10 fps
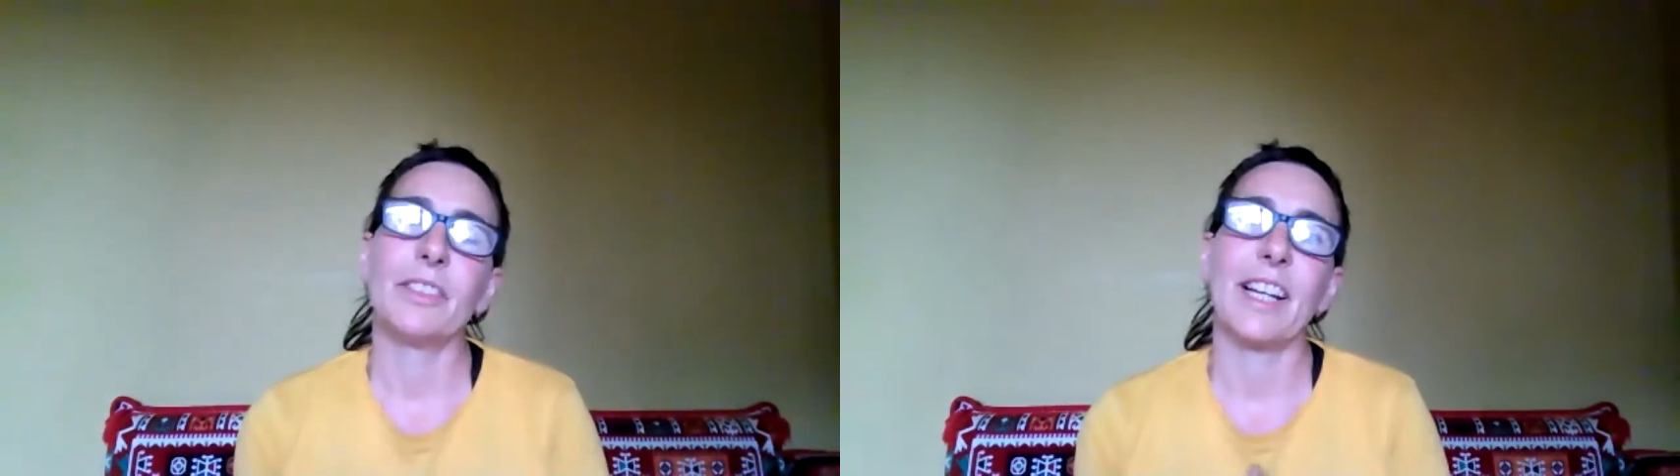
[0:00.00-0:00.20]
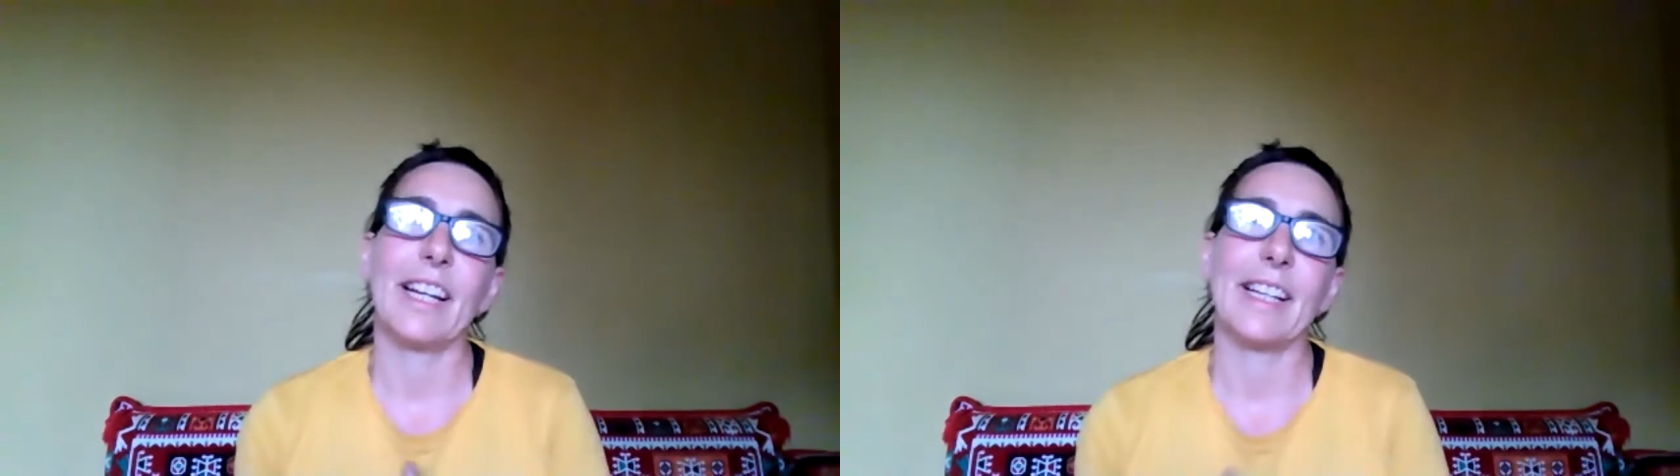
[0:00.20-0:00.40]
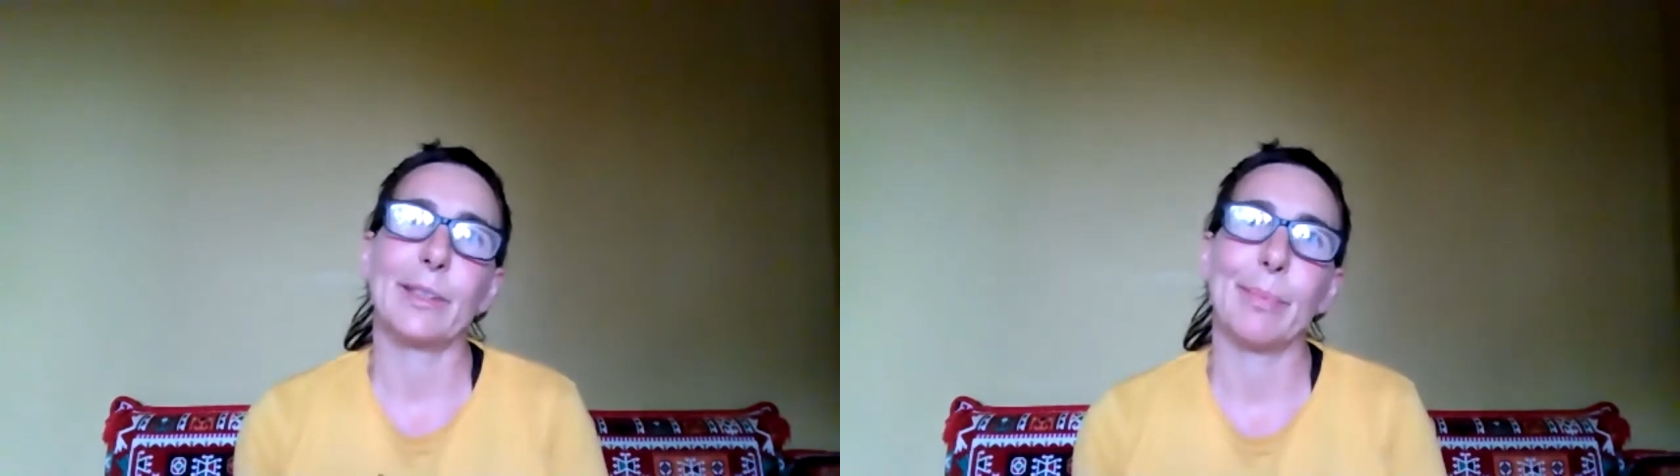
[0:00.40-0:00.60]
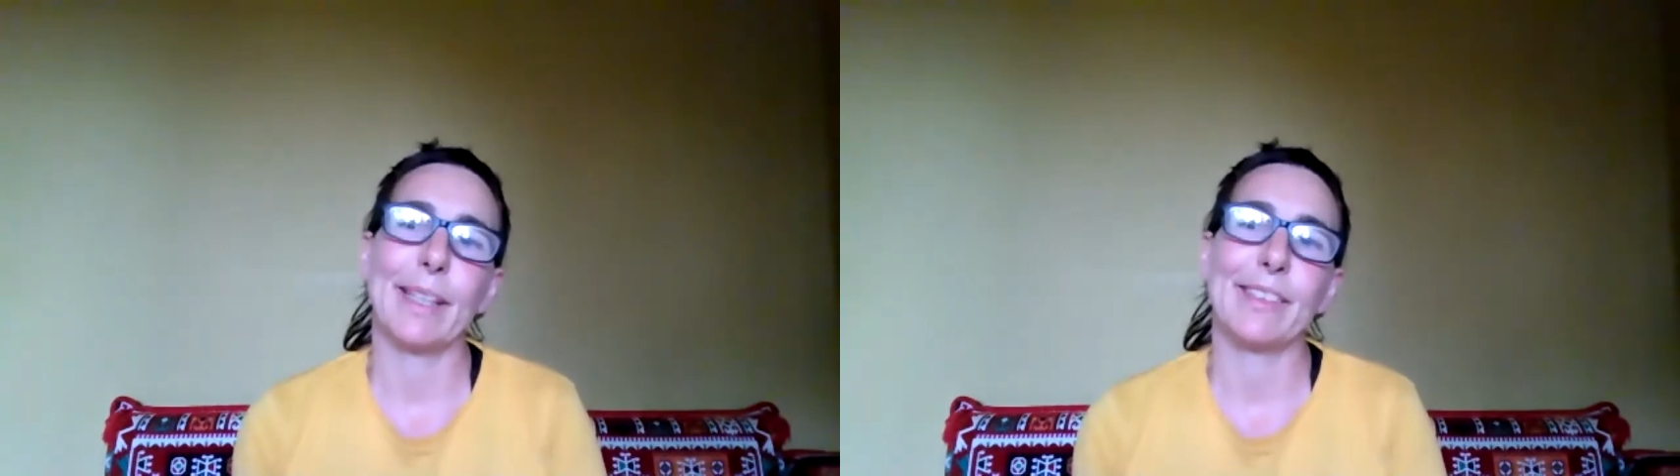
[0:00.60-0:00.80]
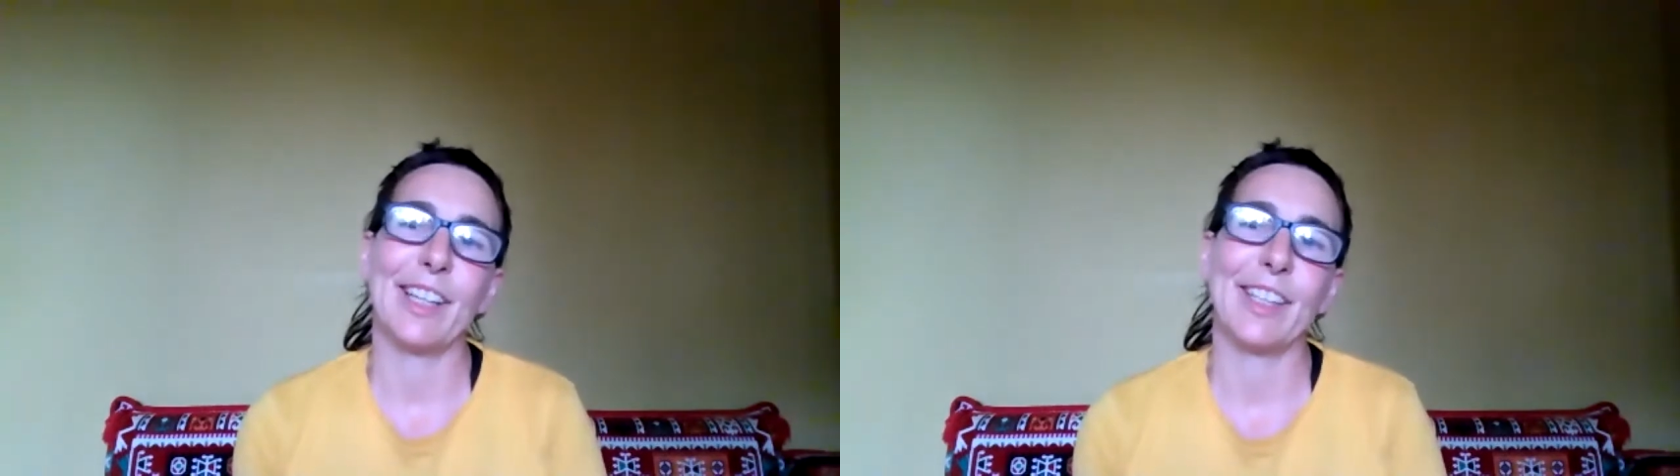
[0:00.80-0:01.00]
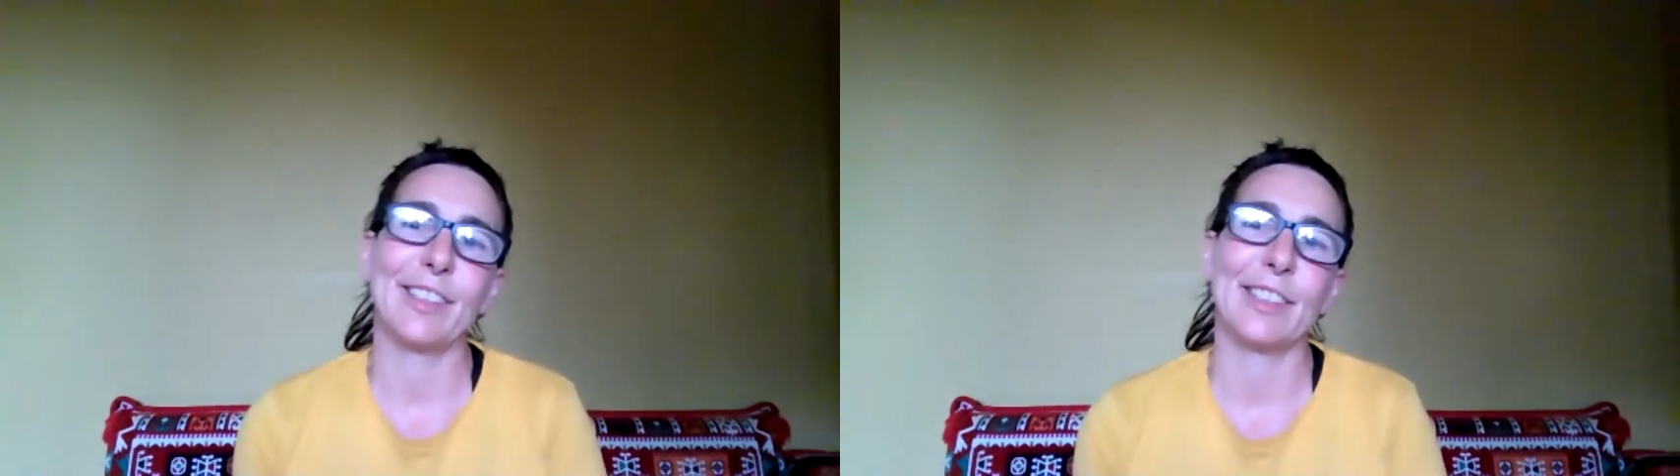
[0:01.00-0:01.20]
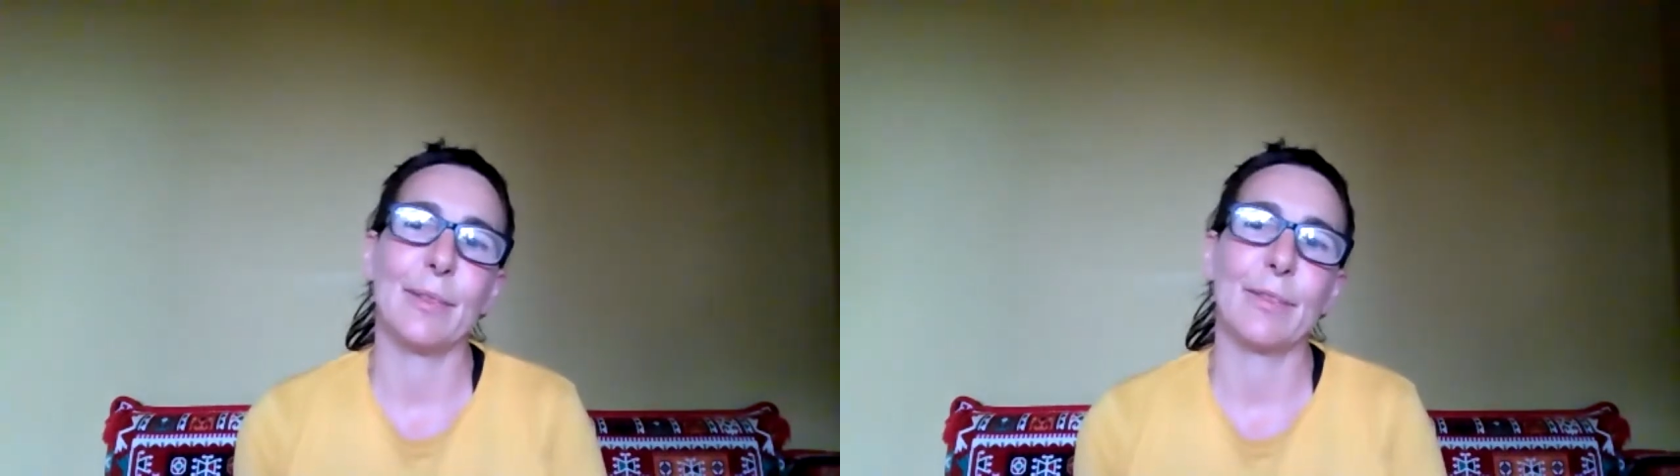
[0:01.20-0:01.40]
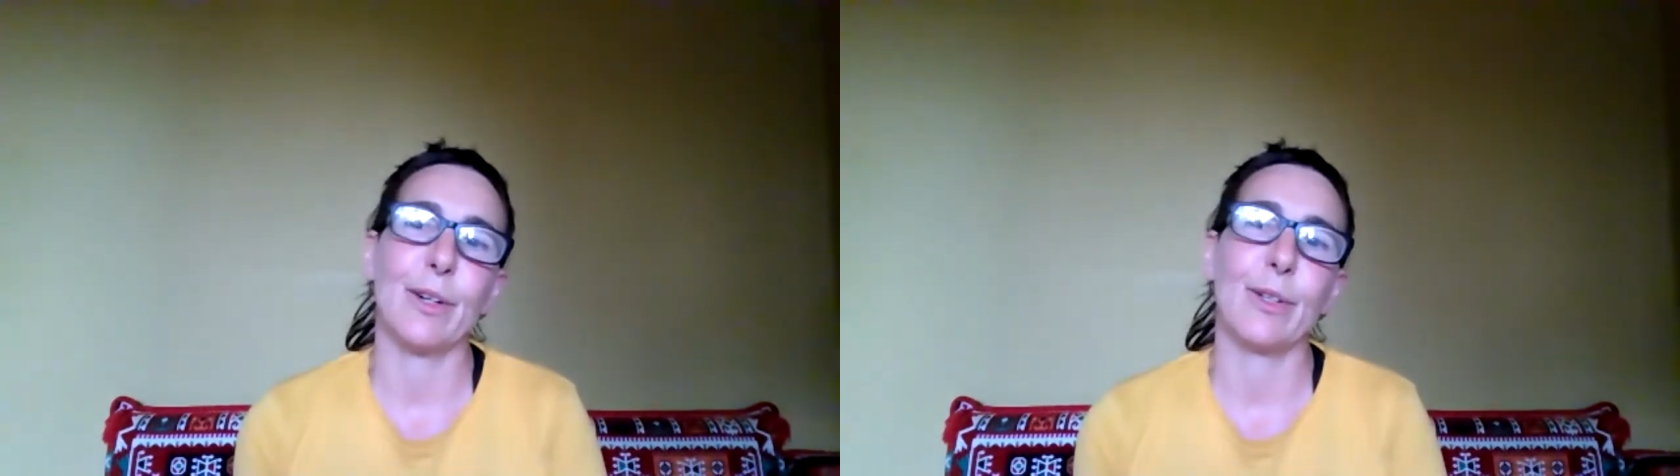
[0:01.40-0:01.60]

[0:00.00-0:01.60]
day expectation